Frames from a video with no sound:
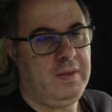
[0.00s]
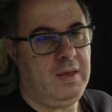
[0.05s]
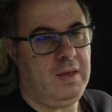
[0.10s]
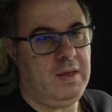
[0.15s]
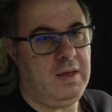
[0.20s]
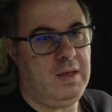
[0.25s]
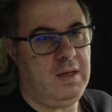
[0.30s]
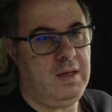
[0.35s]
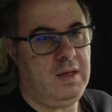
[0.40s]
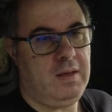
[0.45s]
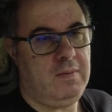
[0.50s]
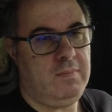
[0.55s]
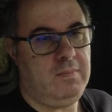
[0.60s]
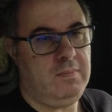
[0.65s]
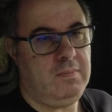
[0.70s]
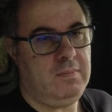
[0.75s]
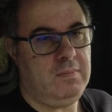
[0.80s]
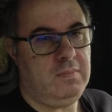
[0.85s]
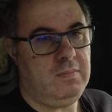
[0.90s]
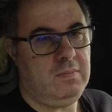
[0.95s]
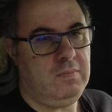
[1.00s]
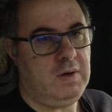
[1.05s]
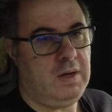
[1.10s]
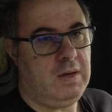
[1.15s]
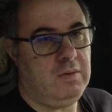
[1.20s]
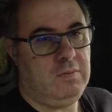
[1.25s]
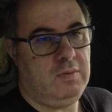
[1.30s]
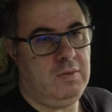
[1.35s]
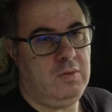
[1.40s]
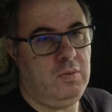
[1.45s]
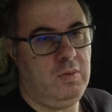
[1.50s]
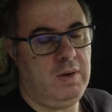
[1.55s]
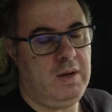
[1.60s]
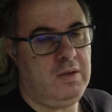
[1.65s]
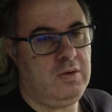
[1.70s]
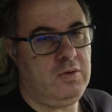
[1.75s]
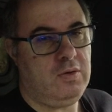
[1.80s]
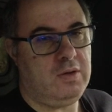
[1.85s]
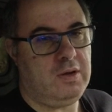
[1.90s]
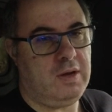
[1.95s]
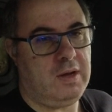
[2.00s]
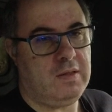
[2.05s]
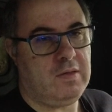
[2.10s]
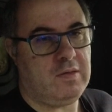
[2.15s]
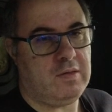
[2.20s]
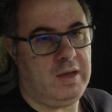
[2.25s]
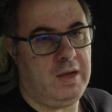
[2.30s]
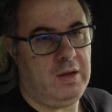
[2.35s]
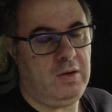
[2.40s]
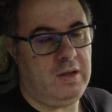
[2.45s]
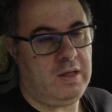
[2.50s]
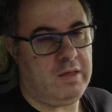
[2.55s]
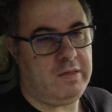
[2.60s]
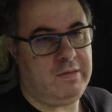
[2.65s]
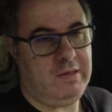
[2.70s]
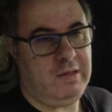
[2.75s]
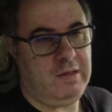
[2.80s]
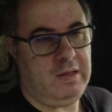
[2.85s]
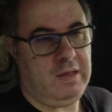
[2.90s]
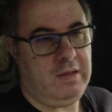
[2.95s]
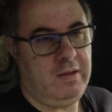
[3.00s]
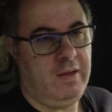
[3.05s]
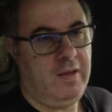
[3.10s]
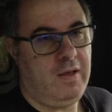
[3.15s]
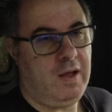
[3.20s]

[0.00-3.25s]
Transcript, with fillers: well, all well and good, I'd say, unless it,